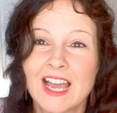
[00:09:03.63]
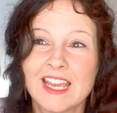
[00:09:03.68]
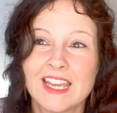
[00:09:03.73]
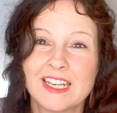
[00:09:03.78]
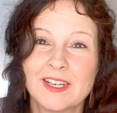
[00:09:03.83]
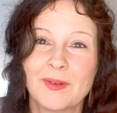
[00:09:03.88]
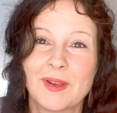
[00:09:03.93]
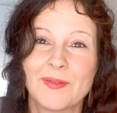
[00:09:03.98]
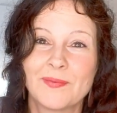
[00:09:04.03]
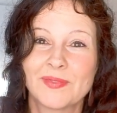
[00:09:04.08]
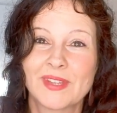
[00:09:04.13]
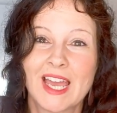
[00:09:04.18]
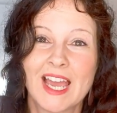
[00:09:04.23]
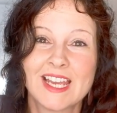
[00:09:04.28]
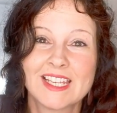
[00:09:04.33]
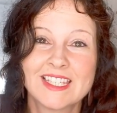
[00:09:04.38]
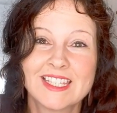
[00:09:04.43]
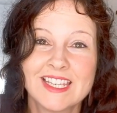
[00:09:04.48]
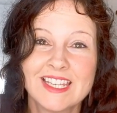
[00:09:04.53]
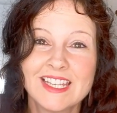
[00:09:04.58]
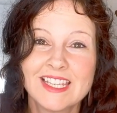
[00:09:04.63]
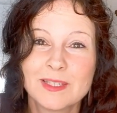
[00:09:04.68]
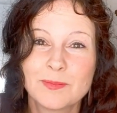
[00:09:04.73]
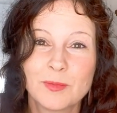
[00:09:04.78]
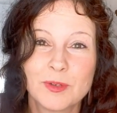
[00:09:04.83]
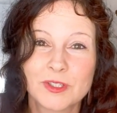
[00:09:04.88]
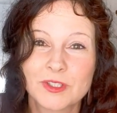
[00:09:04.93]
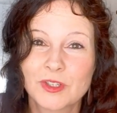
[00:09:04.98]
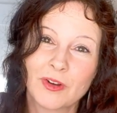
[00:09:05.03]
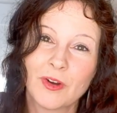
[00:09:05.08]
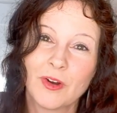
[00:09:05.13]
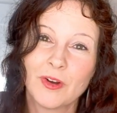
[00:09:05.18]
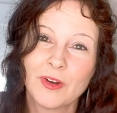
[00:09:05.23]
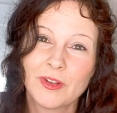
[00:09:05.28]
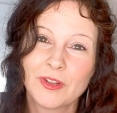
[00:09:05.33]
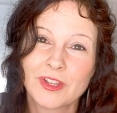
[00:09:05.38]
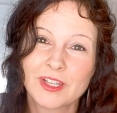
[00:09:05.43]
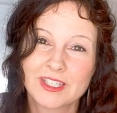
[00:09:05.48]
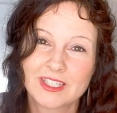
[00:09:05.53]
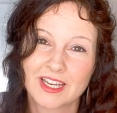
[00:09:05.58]
Anyway, I see these books
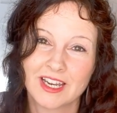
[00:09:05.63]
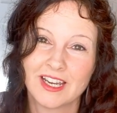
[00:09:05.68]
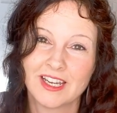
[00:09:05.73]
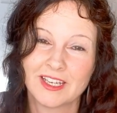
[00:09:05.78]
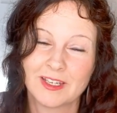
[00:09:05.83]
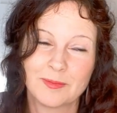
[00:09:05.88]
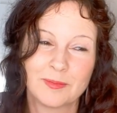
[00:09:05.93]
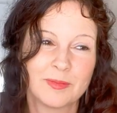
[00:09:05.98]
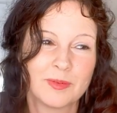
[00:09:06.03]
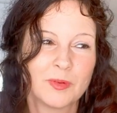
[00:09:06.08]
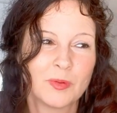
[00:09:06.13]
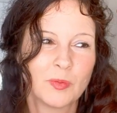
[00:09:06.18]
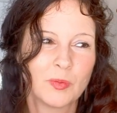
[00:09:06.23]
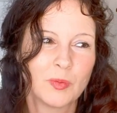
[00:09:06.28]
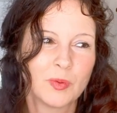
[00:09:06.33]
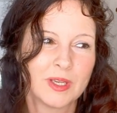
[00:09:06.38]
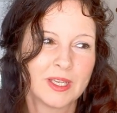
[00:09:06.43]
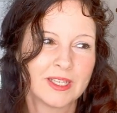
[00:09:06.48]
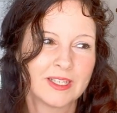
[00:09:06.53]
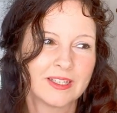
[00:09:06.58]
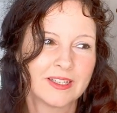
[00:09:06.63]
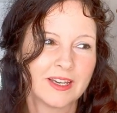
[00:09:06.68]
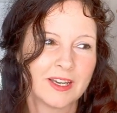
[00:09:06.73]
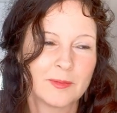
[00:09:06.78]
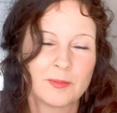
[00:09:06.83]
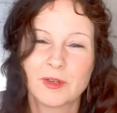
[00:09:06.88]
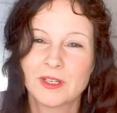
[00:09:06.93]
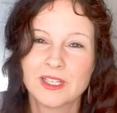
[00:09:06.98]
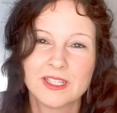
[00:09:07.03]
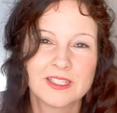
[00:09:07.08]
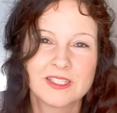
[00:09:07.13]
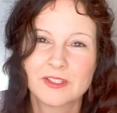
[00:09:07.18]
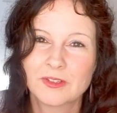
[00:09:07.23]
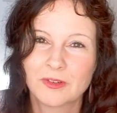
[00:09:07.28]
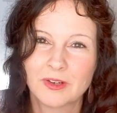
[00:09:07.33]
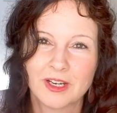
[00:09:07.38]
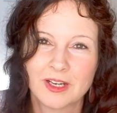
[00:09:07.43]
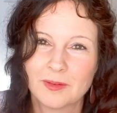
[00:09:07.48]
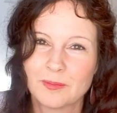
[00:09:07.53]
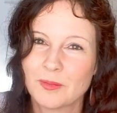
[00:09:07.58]
all the time when I'm on
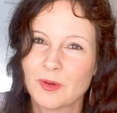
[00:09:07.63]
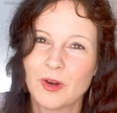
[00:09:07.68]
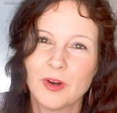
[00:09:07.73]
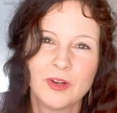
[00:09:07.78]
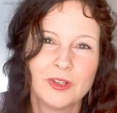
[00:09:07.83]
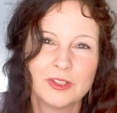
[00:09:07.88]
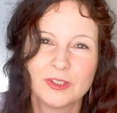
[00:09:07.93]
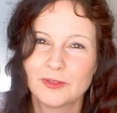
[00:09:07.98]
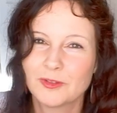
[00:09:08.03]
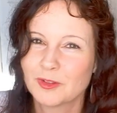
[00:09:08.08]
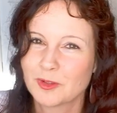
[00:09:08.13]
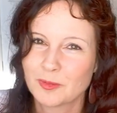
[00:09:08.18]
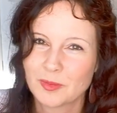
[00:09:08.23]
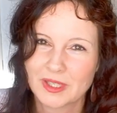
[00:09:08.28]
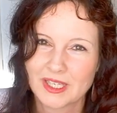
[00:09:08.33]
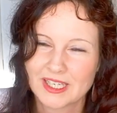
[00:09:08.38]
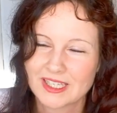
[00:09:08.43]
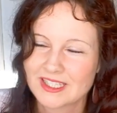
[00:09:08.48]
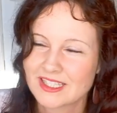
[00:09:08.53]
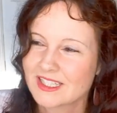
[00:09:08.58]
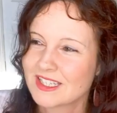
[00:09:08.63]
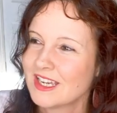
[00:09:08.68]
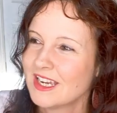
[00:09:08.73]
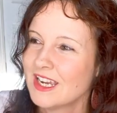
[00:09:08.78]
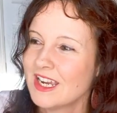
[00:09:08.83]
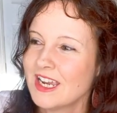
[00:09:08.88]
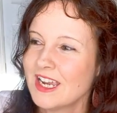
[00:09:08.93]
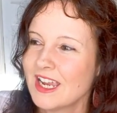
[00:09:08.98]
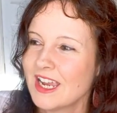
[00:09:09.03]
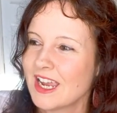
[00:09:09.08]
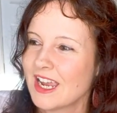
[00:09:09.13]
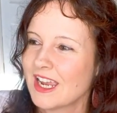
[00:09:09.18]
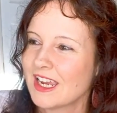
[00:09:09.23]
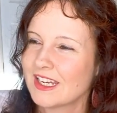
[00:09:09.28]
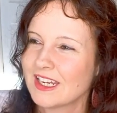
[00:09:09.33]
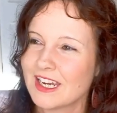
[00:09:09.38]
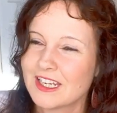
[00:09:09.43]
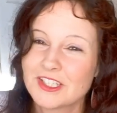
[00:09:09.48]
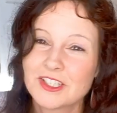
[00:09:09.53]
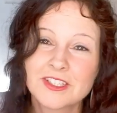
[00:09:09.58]
Instagram all over the place,
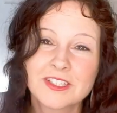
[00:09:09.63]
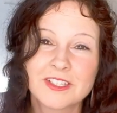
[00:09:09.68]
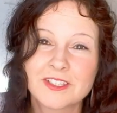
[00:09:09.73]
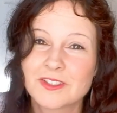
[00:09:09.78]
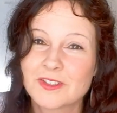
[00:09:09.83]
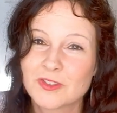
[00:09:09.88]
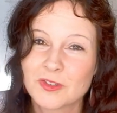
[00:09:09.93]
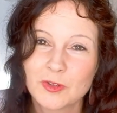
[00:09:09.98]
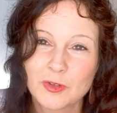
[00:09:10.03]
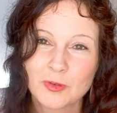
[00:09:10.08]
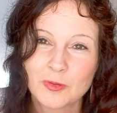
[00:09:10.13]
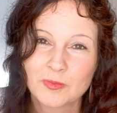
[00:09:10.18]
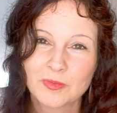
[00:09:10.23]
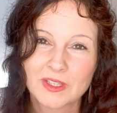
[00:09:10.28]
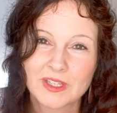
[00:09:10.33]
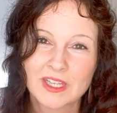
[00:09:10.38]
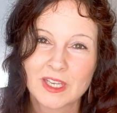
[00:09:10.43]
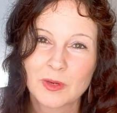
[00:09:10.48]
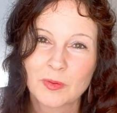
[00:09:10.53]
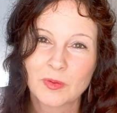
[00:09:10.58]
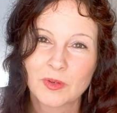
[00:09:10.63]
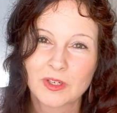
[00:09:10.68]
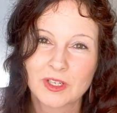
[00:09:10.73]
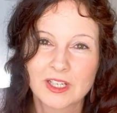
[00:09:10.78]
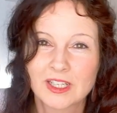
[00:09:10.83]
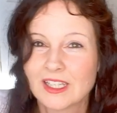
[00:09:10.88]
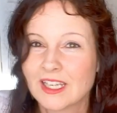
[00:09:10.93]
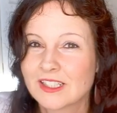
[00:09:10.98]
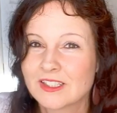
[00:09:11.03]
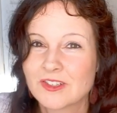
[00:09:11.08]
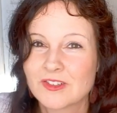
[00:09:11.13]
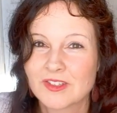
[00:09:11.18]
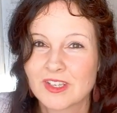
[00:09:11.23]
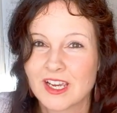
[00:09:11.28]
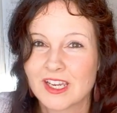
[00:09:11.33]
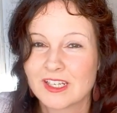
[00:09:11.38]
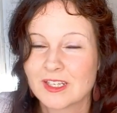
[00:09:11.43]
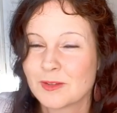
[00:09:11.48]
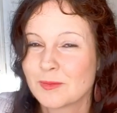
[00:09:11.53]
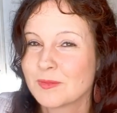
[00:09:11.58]
and I just assumed that they were collector's
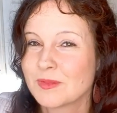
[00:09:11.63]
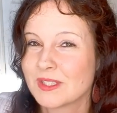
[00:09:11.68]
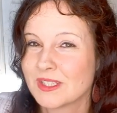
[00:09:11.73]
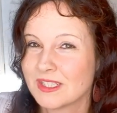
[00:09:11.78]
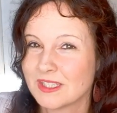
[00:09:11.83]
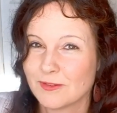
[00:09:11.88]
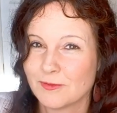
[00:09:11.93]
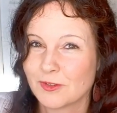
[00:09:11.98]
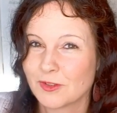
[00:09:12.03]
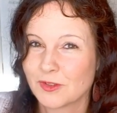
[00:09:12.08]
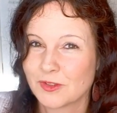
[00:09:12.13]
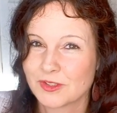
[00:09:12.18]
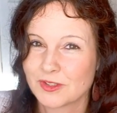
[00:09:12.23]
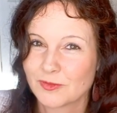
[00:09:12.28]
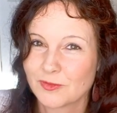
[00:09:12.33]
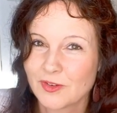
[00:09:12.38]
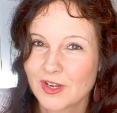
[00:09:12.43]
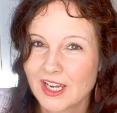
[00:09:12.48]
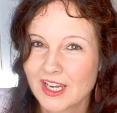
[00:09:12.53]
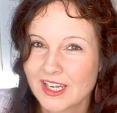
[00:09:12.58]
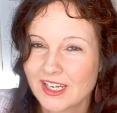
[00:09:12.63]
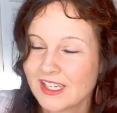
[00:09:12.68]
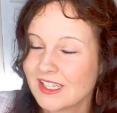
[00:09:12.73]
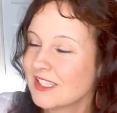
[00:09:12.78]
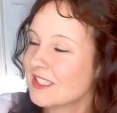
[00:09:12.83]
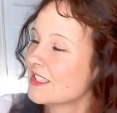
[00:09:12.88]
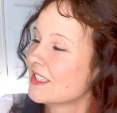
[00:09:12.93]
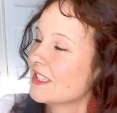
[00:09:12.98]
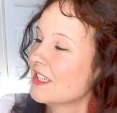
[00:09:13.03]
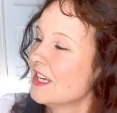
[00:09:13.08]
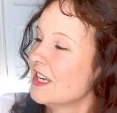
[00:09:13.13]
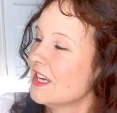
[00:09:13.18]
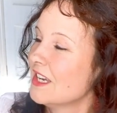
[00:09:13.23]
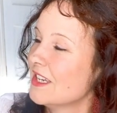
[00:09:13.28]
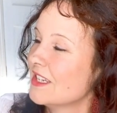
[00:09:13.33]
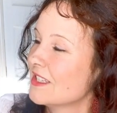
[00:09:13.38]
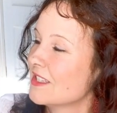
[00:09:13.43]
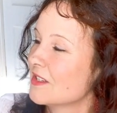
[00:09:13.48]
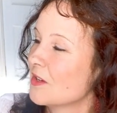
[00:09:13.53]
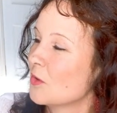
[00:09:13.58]
items and difficult to find.
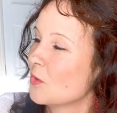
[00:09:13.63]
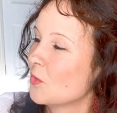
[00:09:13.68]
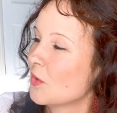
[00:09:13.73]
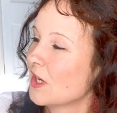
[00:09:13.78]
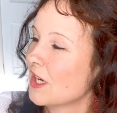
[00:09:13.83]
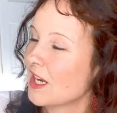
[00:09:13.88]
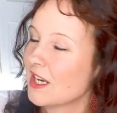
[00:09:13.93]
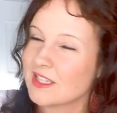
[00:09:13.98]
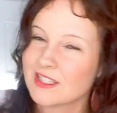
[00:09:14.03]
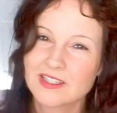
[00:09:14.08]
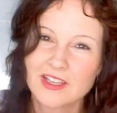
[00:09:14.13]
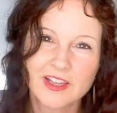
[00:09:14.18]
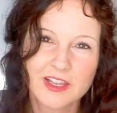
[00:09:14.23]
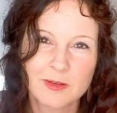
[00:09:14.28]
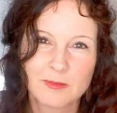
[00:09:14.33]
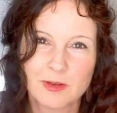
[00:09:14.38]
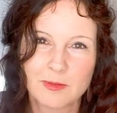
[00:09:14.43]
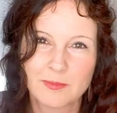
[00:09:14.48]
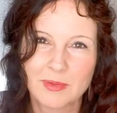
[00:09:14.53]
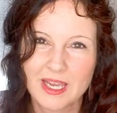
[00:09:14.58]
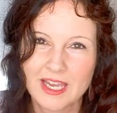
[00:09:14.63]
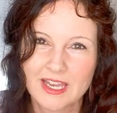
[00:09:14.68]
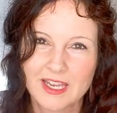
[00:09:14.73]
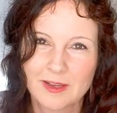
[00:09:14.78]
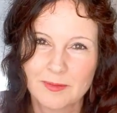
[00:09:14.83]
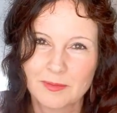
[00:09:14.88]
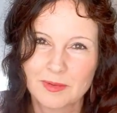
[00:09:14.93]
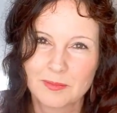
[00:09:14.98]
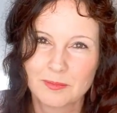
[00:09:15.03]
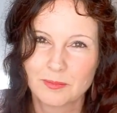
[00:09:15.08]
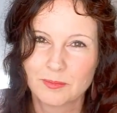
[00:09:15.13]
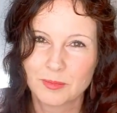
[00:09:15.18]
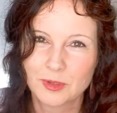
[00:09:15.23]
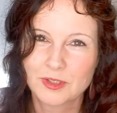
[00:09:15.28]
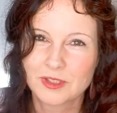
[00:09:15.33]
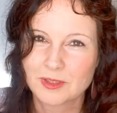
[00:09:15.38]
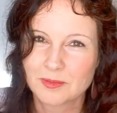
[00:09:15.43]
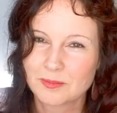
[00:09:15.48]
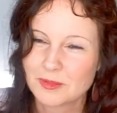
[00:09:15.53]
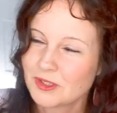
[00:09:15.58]
So when I saw them at BAM at
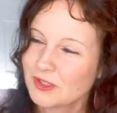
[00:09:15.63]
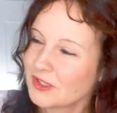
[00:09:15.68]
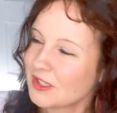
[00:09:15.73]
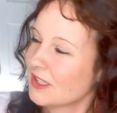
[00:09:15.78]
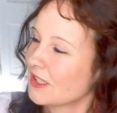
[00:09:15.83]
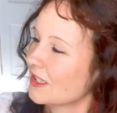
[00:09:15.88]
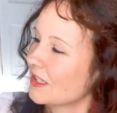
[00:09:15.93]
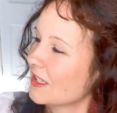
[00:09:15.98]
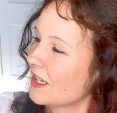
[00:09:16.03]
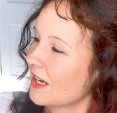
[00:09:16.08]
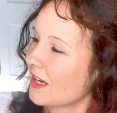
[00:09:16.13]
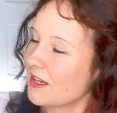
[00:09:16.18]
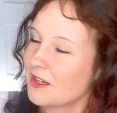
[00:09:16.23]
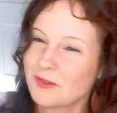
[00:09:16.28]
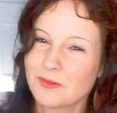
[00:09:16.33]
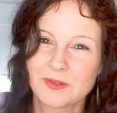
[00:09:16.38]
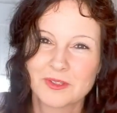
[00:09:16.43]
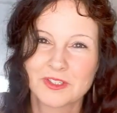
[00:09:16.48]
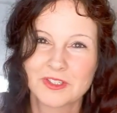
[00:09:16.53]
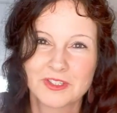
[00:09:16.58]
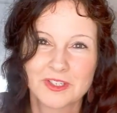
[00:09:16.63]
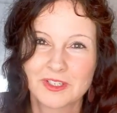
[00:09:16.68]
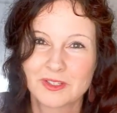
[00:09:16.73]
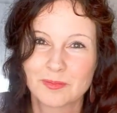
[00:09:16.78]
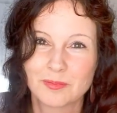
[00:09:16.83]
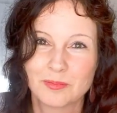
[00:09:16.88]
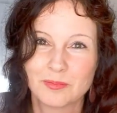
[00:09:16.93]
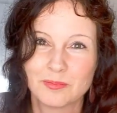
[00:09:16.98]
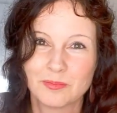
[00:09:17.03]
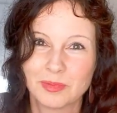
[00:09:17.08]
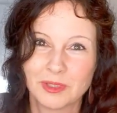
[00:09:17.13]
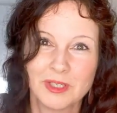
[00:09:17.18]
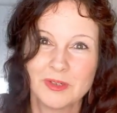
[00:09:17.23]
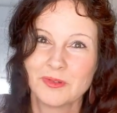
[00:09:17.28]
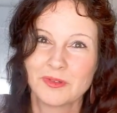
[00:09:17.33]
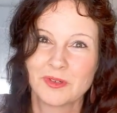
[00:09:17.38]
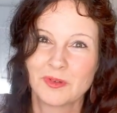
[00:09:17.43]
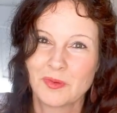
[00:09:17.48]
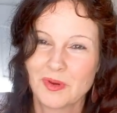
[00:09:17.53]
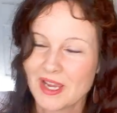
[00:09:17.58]
Books a Million, I was just
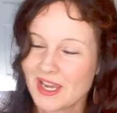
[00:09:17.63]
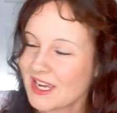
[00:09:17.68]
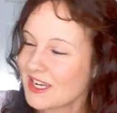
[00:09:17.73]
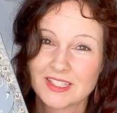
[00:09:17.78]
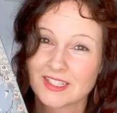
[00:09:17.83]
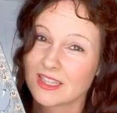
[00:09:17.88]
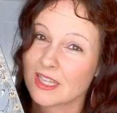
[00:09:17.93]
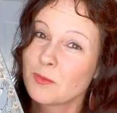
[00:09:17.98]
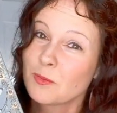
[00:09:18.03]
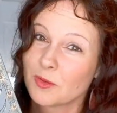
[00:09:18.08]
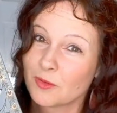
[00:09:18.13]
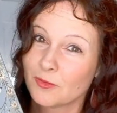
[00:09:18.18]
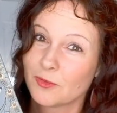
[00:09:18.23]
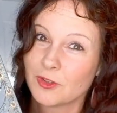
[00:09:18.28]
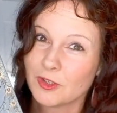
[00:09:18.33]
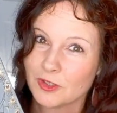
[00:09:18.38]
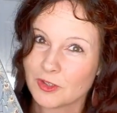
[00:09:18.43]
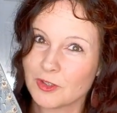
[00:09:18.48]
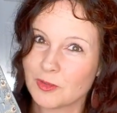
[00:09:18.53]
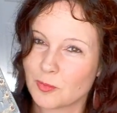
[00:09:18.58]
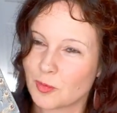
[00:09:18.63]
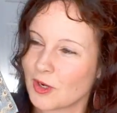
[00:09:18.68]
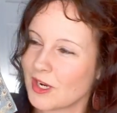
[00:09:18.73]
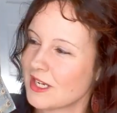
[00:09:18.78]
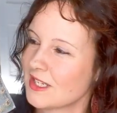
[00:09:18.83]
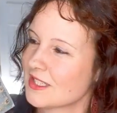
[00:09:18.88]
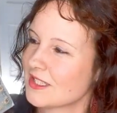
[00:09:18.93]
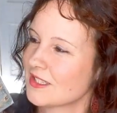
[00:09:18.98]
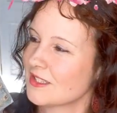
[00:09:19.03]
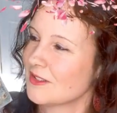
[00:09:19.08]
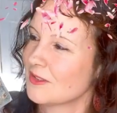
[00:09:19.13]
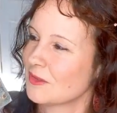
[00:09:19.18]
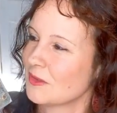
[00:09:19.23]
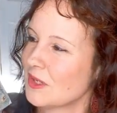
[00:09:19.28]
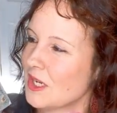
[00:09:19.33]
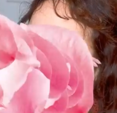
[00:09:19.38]
blown away, and they were for a good price too.